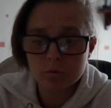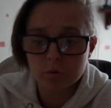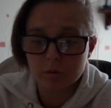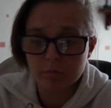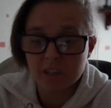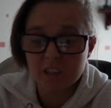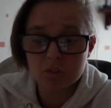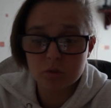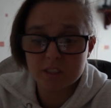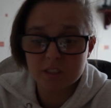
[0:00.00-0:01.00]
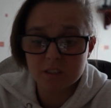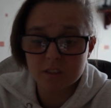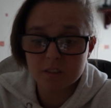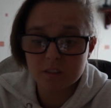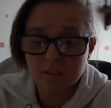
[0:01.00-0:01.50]
It's nothing really
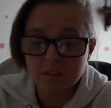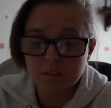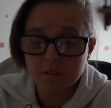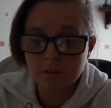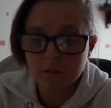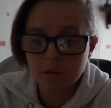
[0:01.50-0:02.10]
interesting.